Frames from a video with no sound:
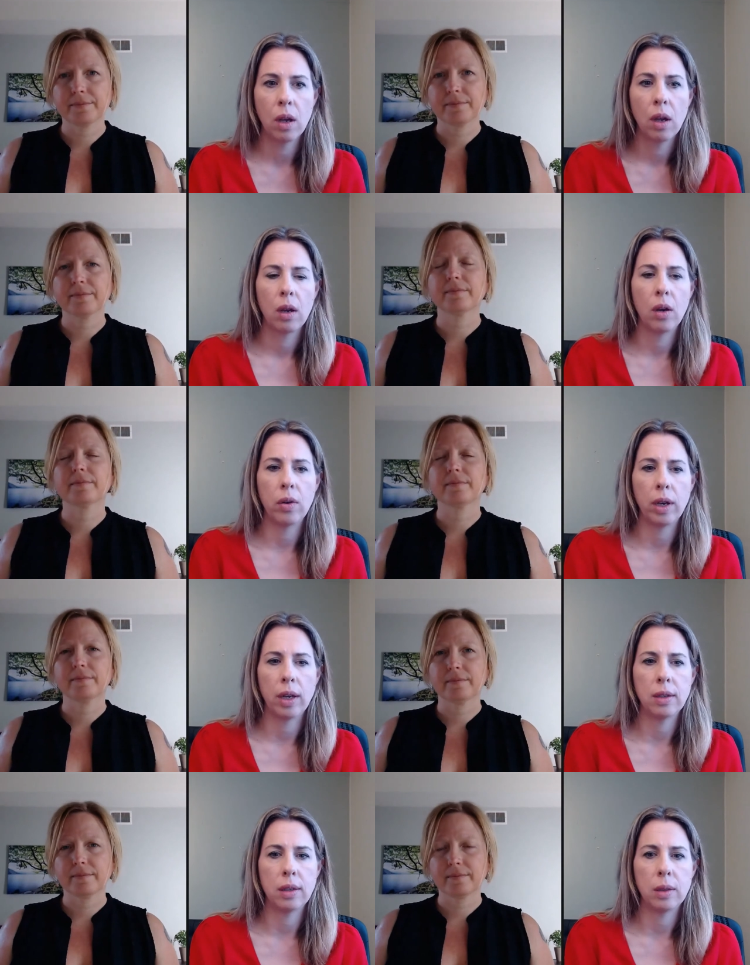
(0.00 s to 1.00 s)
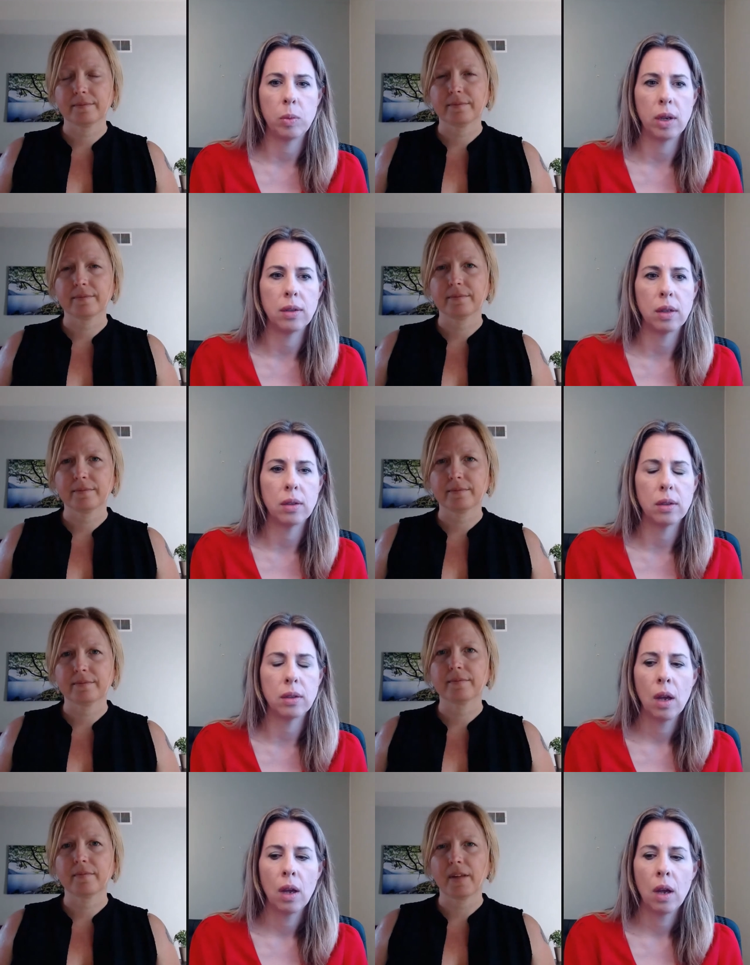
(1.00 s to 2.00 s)
Speaker 1: going into these places.
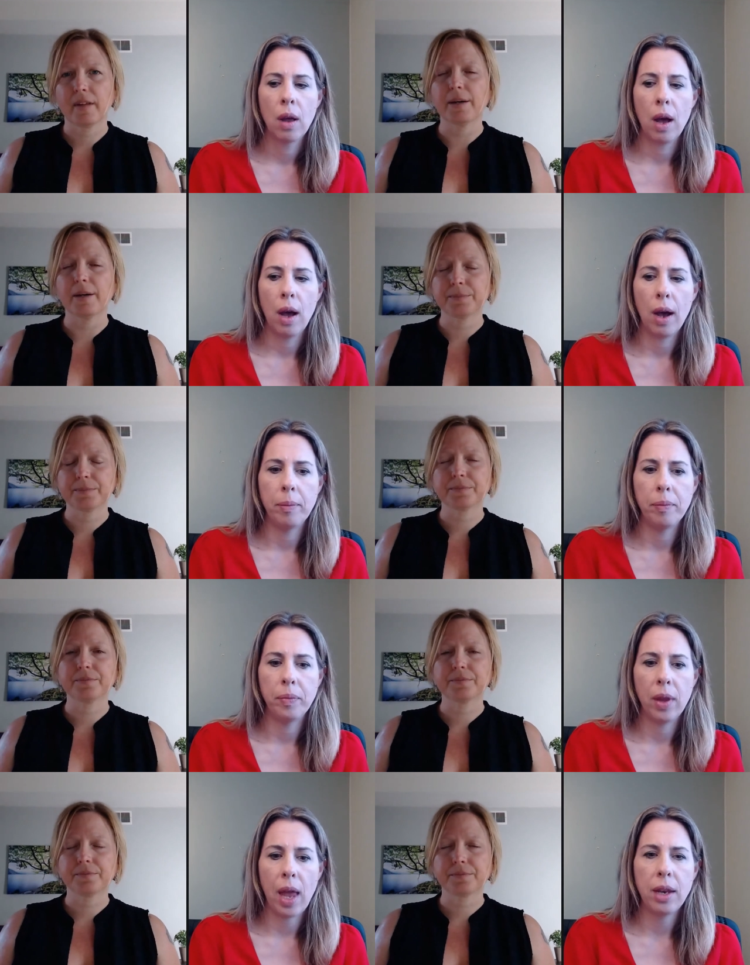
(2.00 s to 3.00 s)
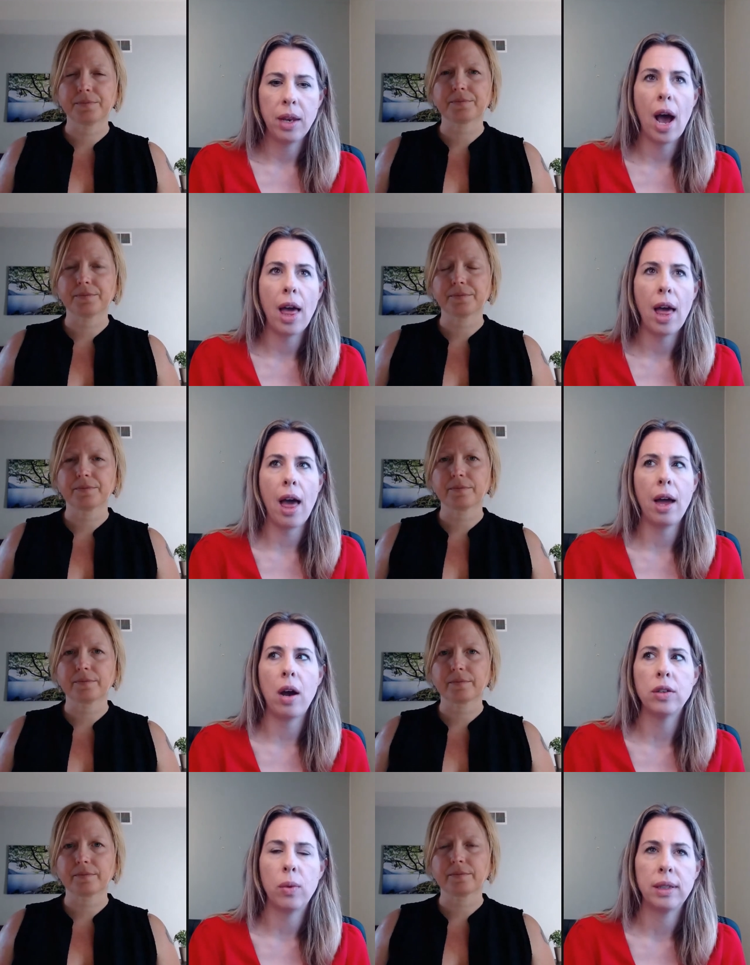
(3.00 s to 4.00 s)
Yeah. Um, and you know, I, I
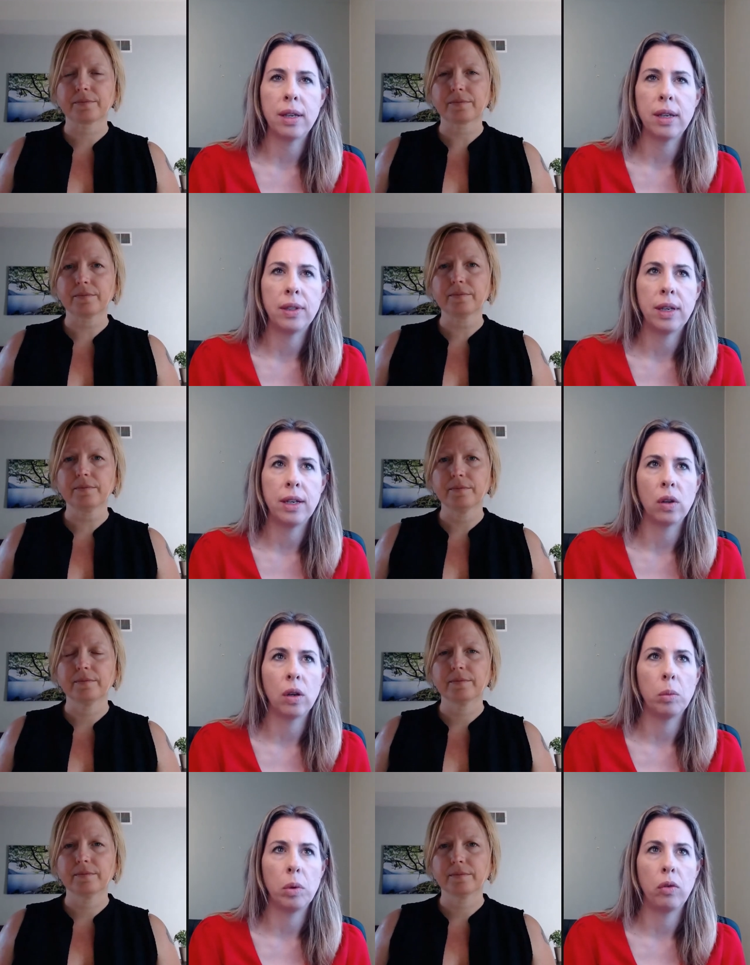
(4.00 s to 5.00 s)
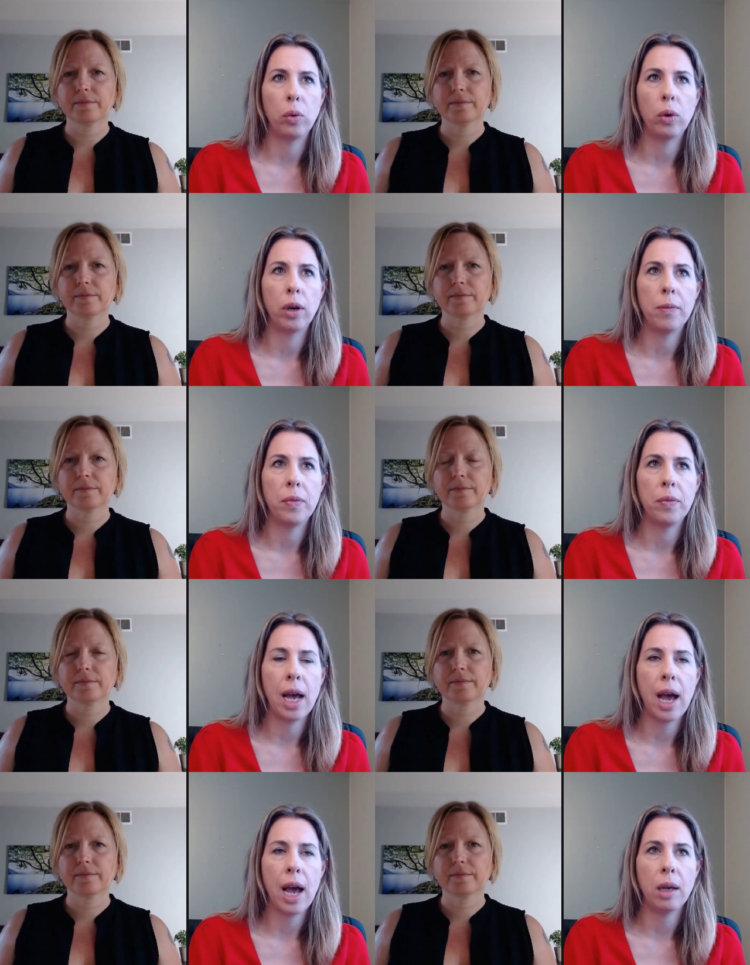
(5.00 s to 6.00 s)
also want to set the stage a little bit for the
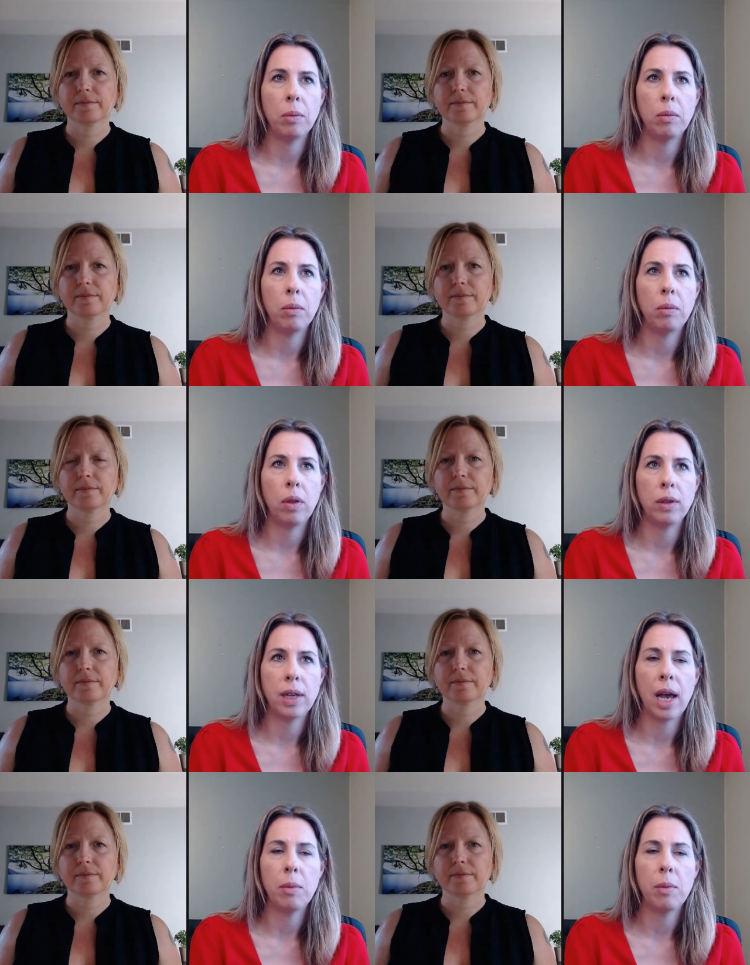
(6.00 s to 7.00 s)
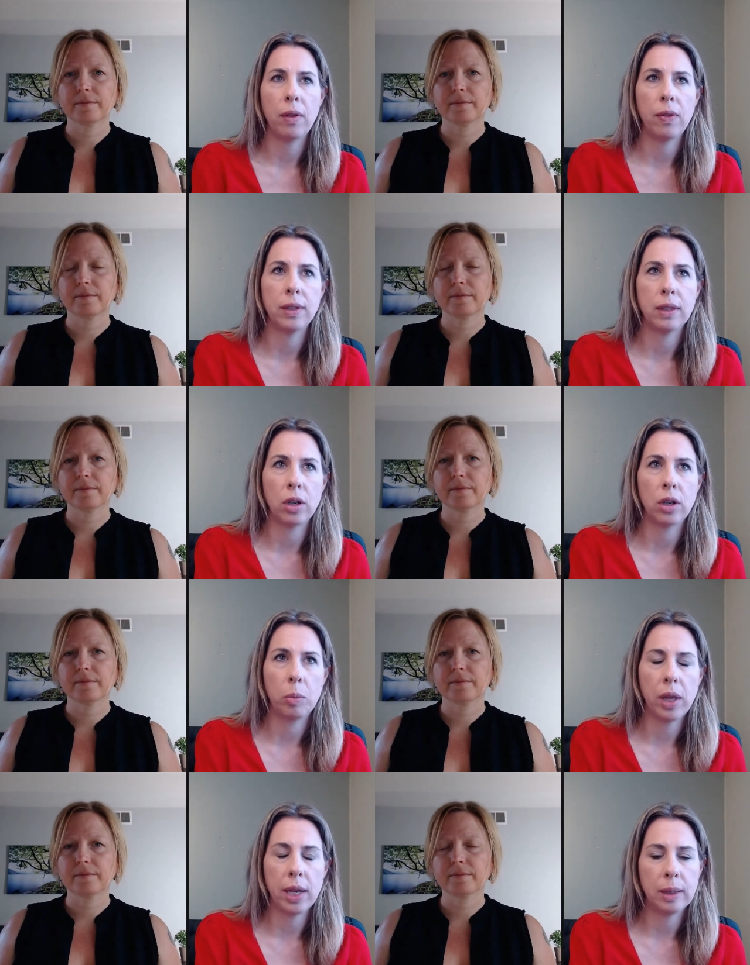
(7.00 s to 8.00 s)
time, the time period that this took
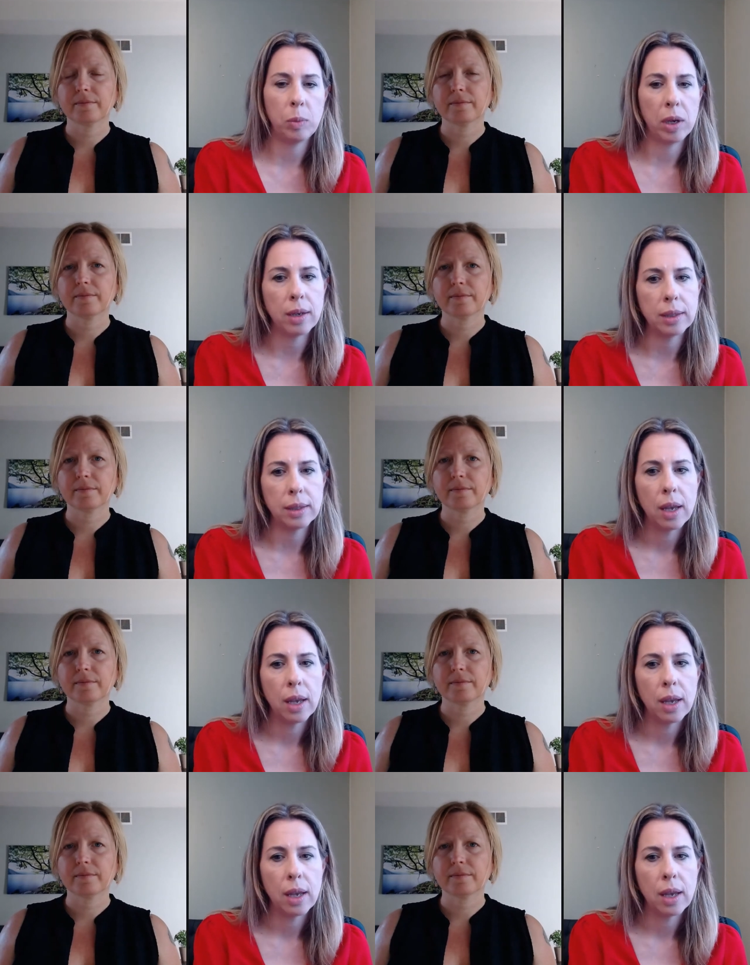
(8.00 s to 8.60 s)
place, because